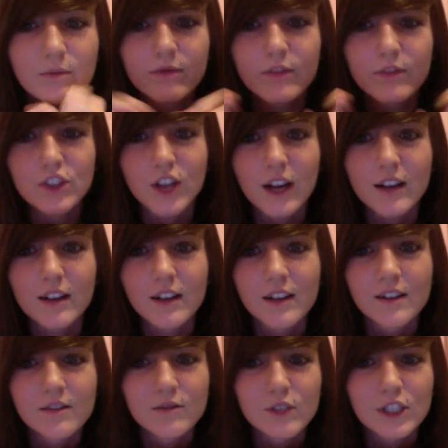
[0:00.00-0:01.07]

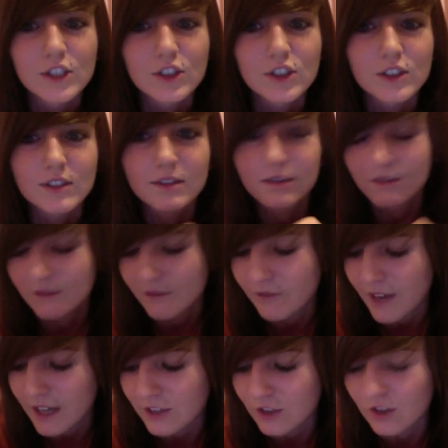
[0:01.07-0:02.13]
vagina region,
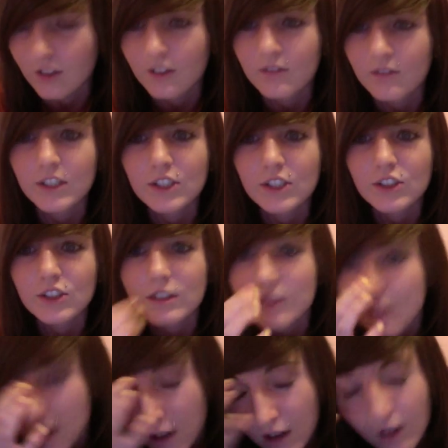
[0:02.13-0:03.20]
vaginal region.
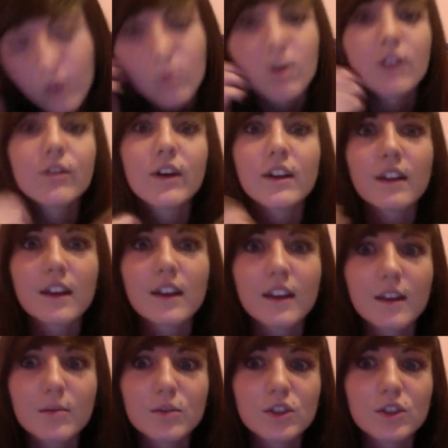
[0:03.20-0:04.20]
What if I, like, am